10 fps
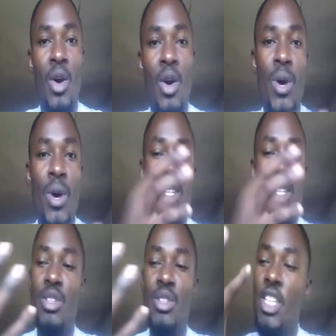What is
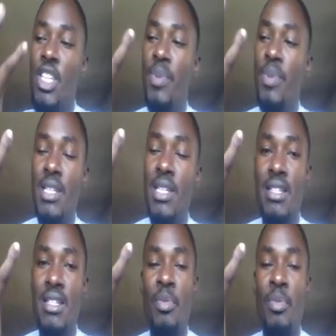on this
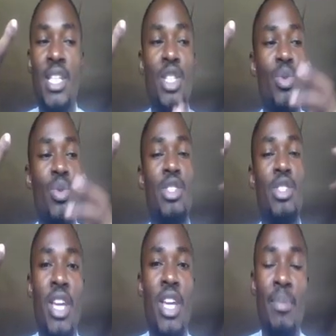piece represents what is
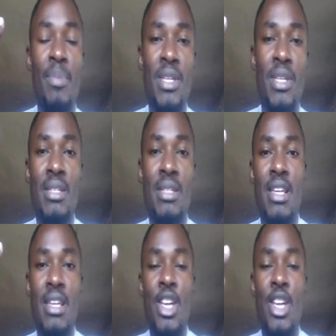on the other piece.